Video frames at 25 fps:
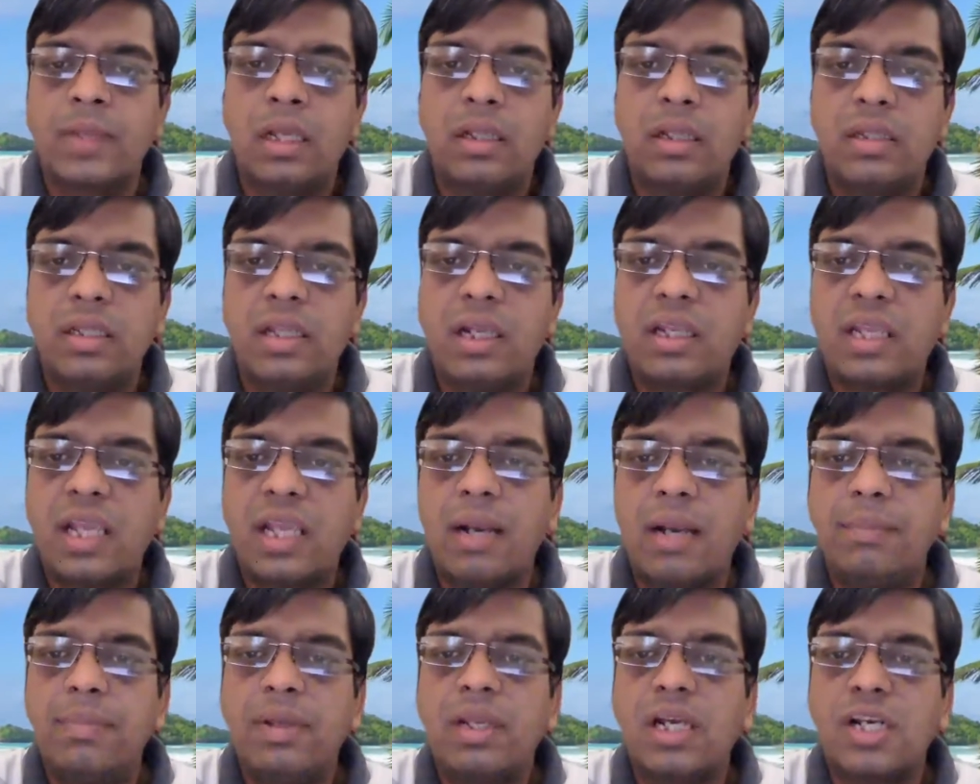There
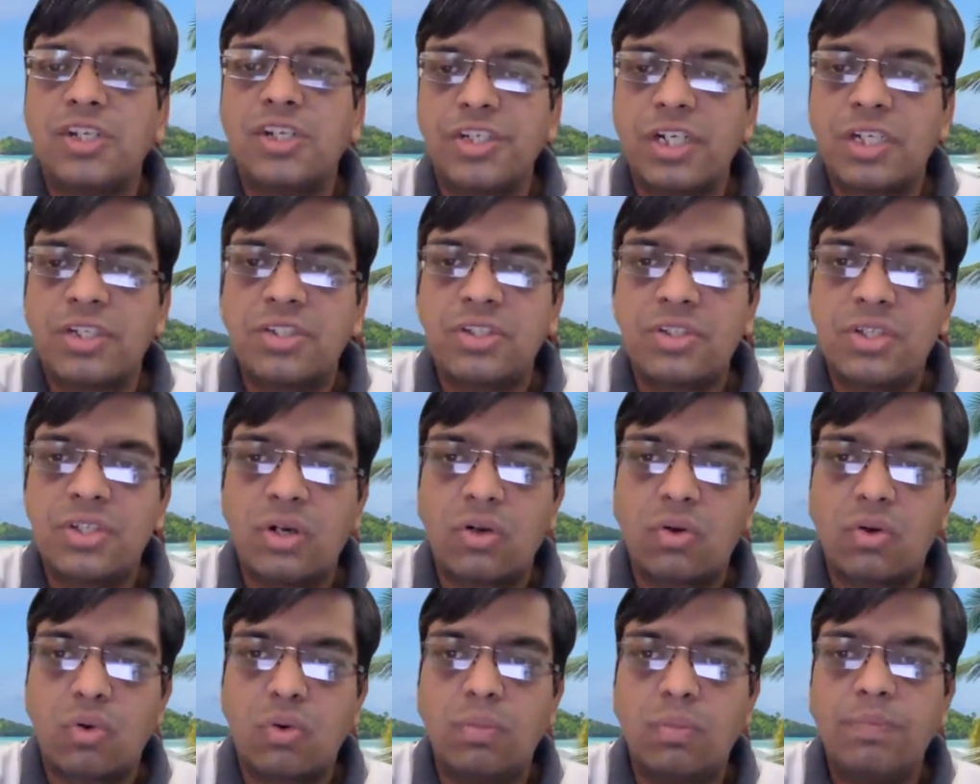can be Cushing's
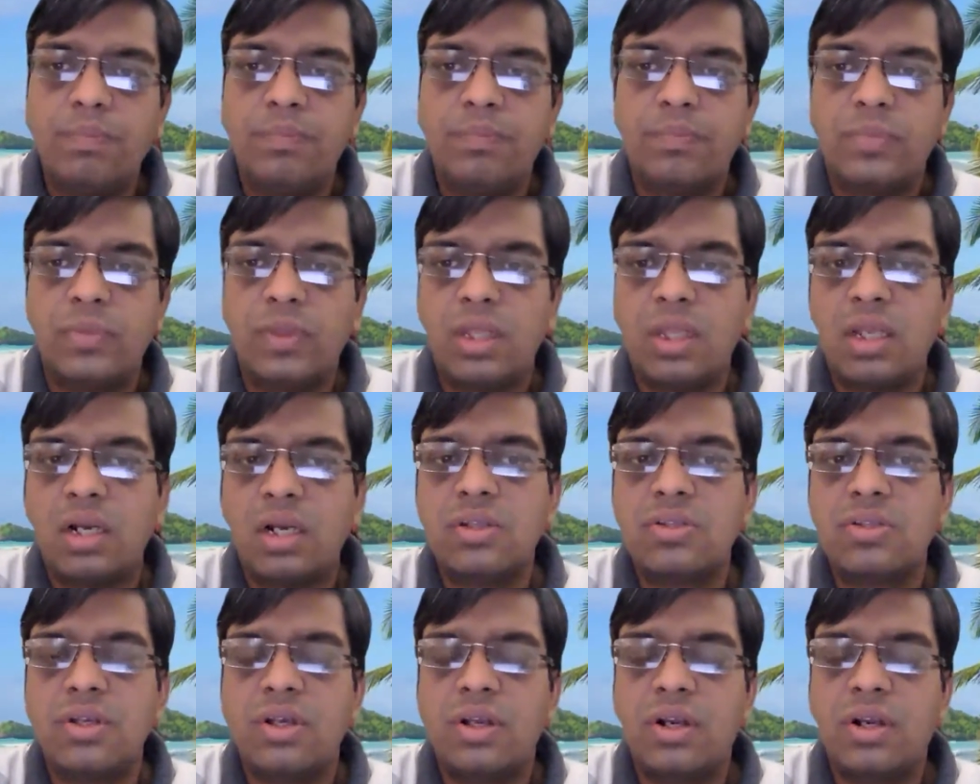syndrome. There
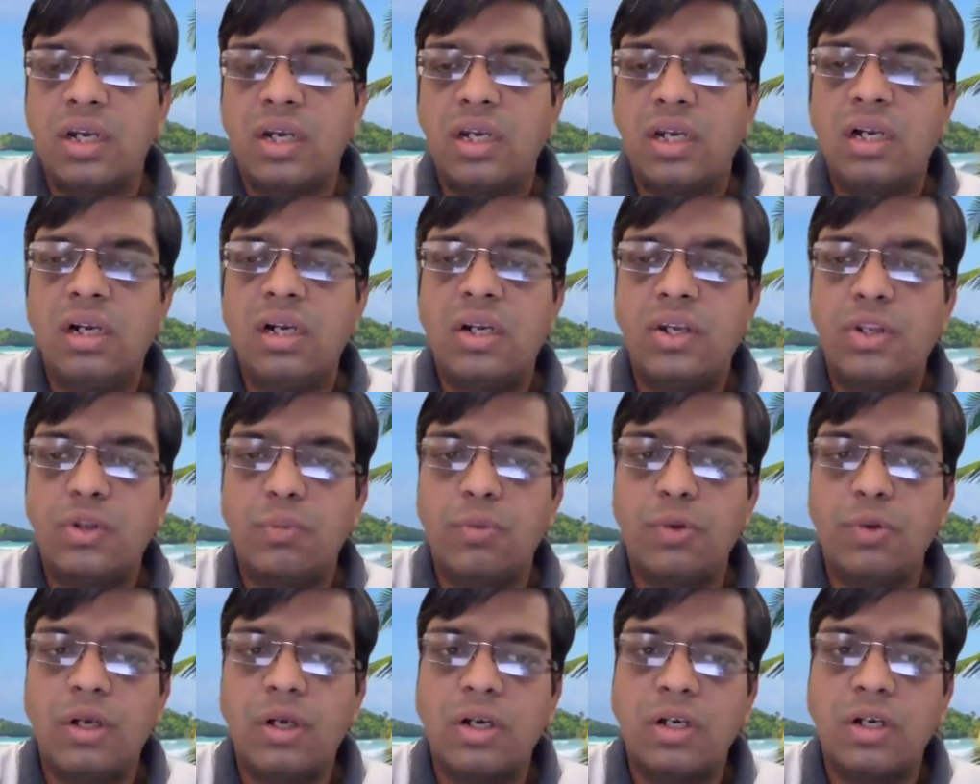is renal
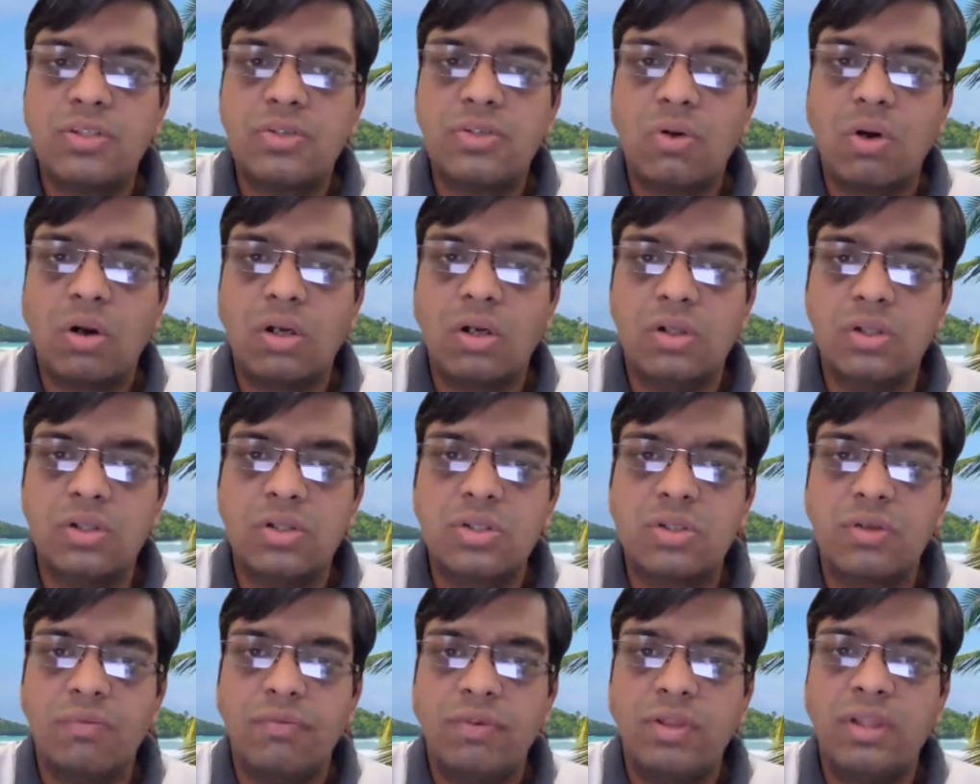tubular
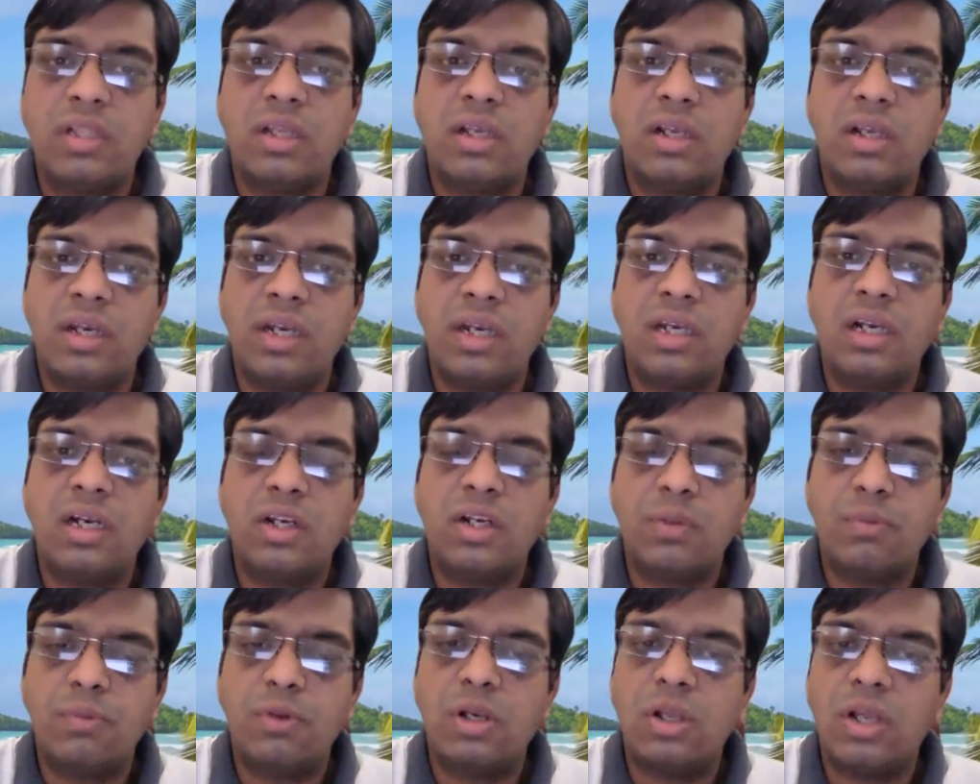disorders with renal
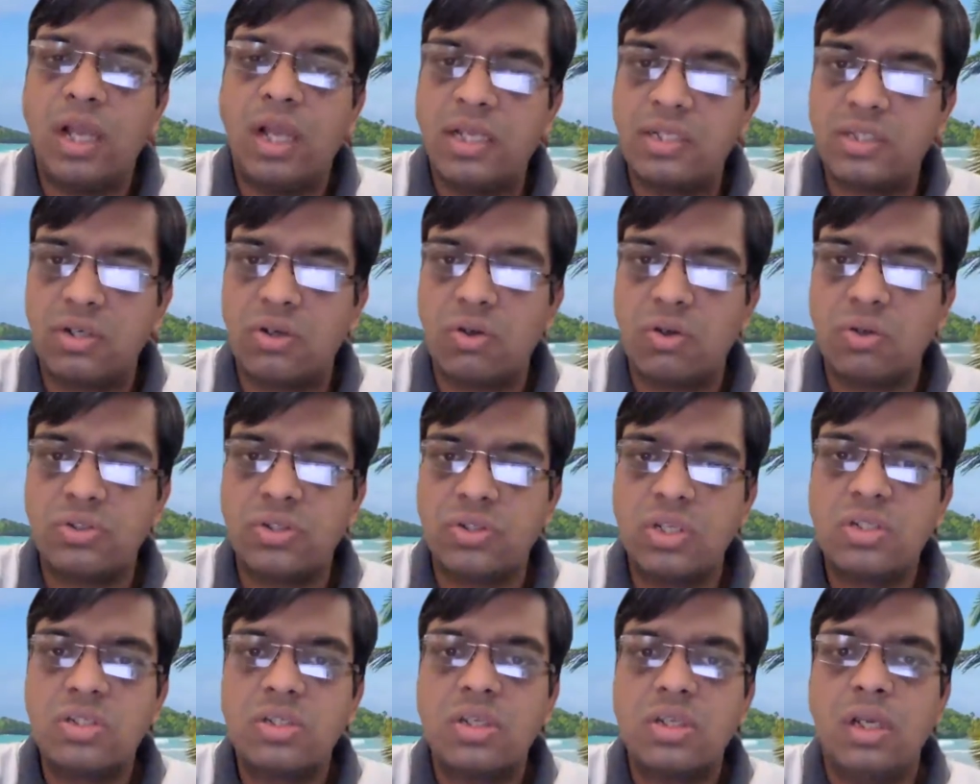tubular
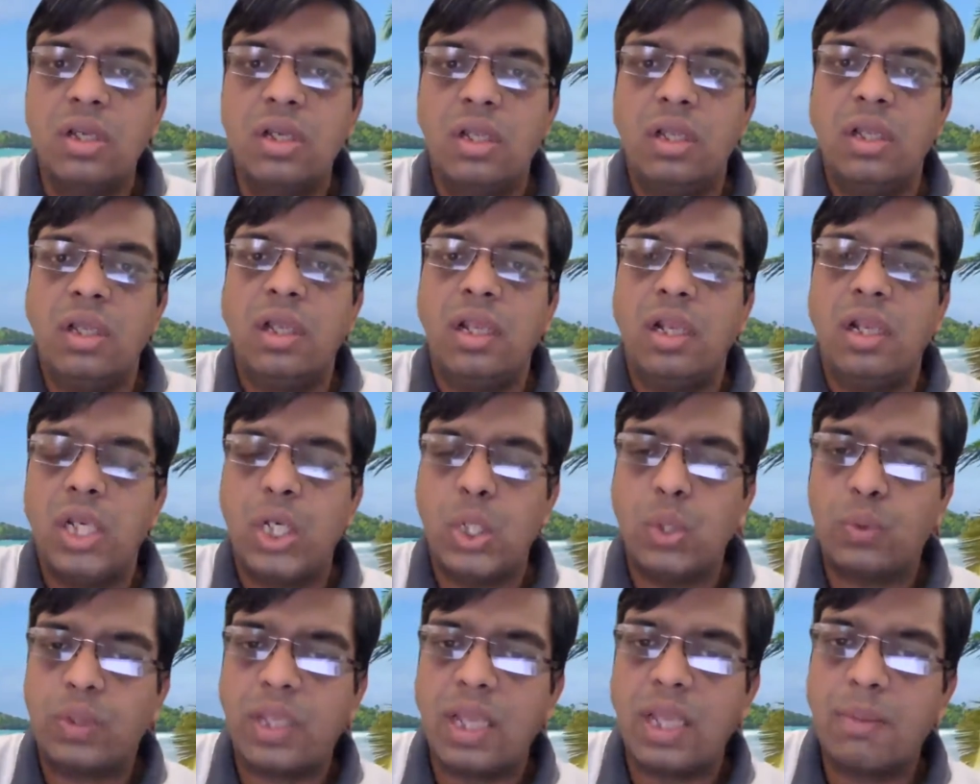acidosis,
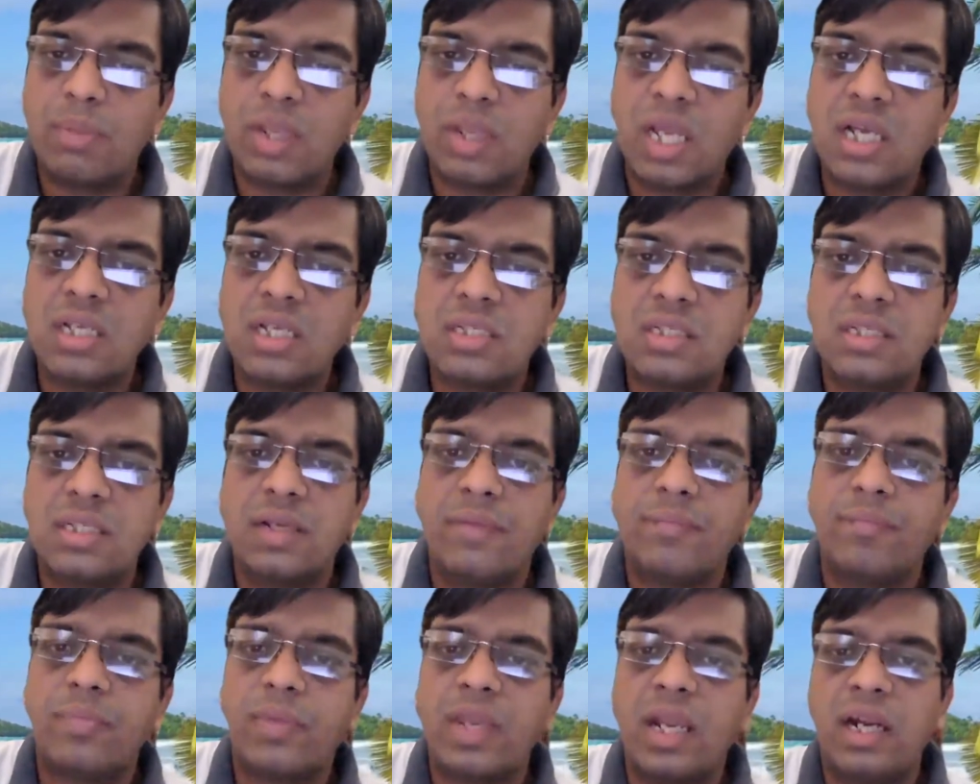leukemias,
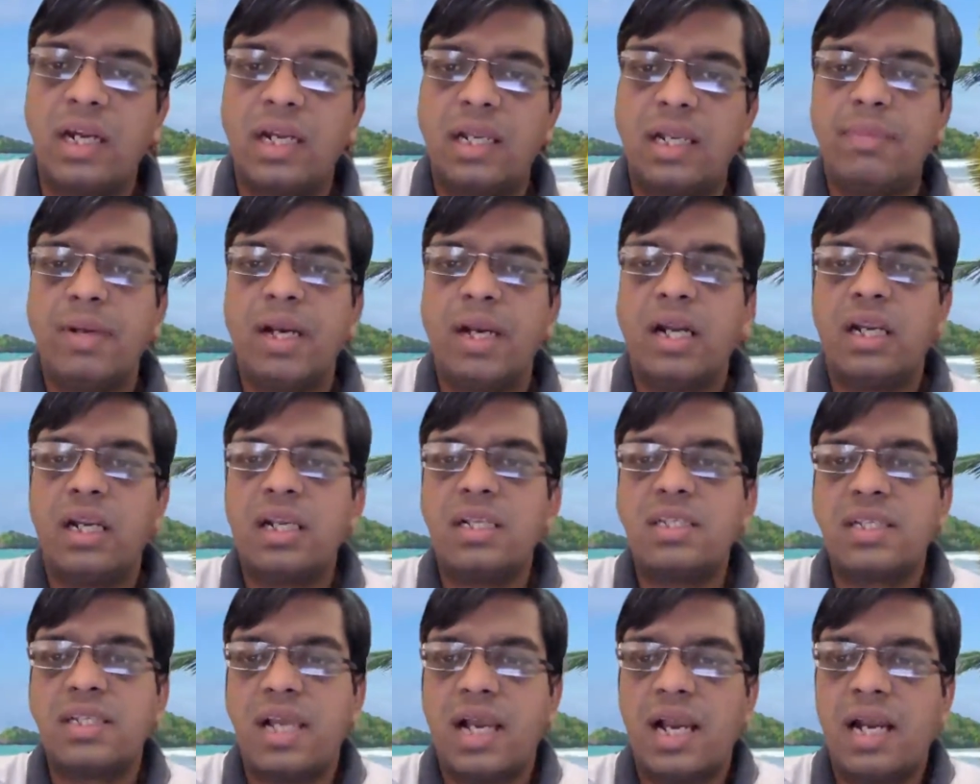
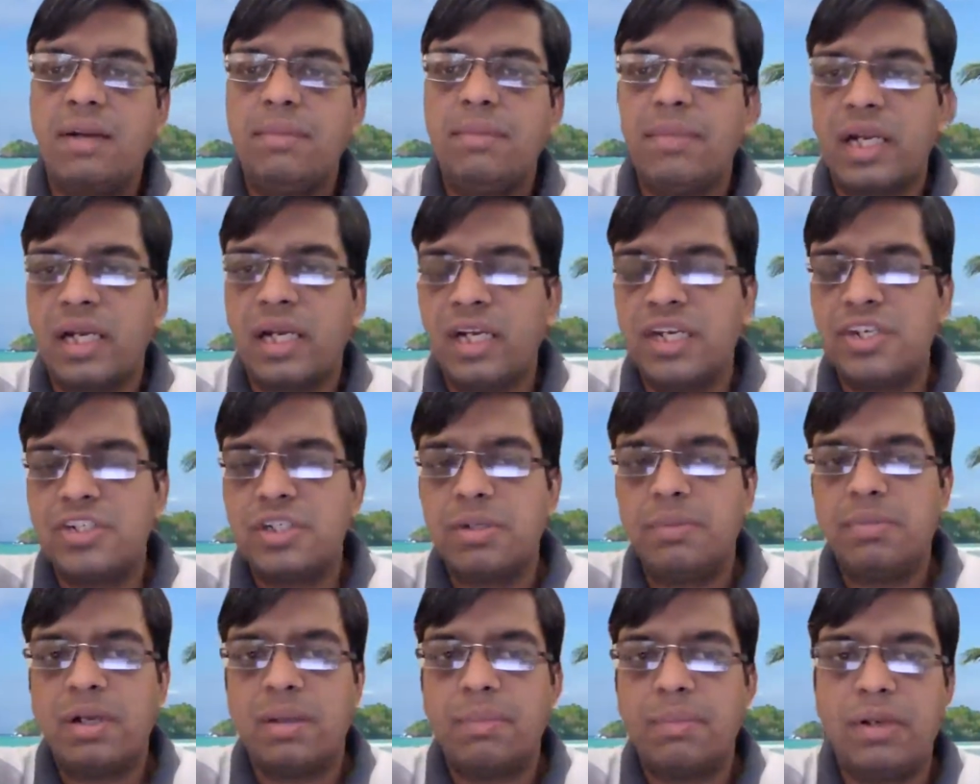antibiotics, and
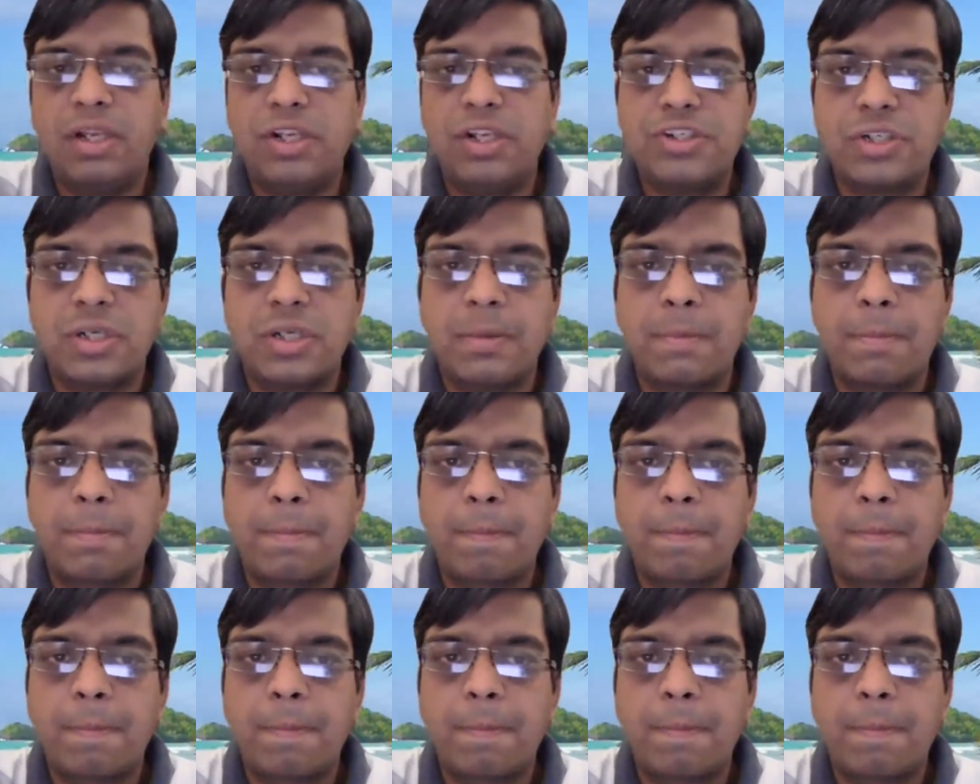magnesium depletion.